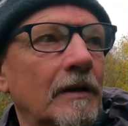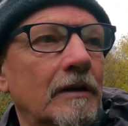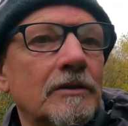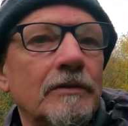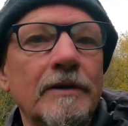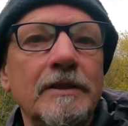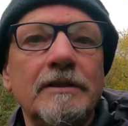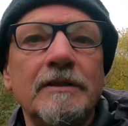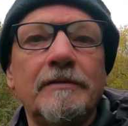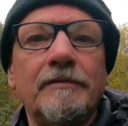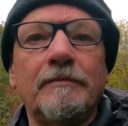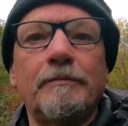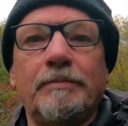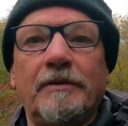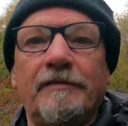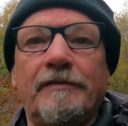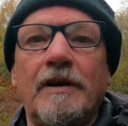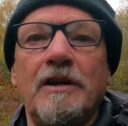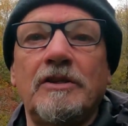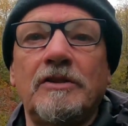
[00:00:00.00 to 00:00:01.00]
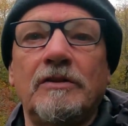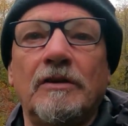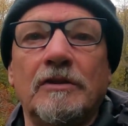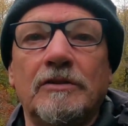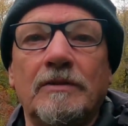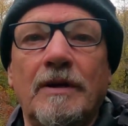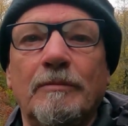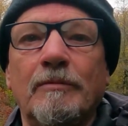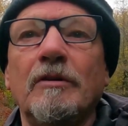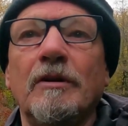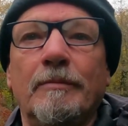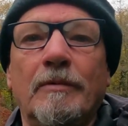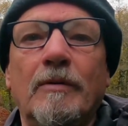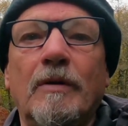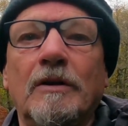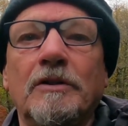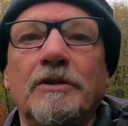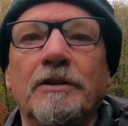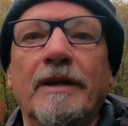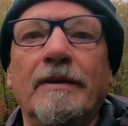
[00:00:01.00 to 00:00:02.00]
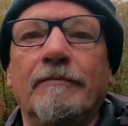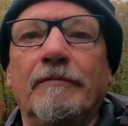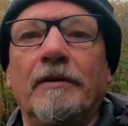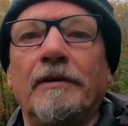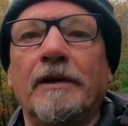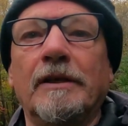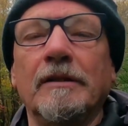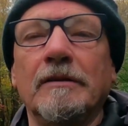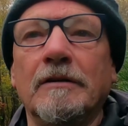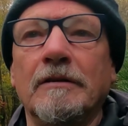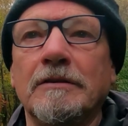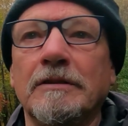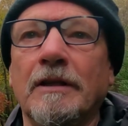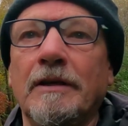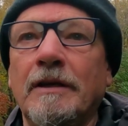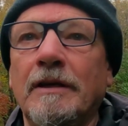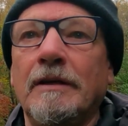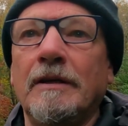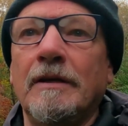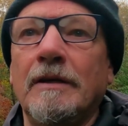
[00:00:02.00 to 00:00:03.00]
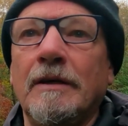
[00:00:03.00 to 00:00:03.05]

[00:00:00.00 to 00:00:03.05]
so he's a professional, so I'm going to be watching him very closely.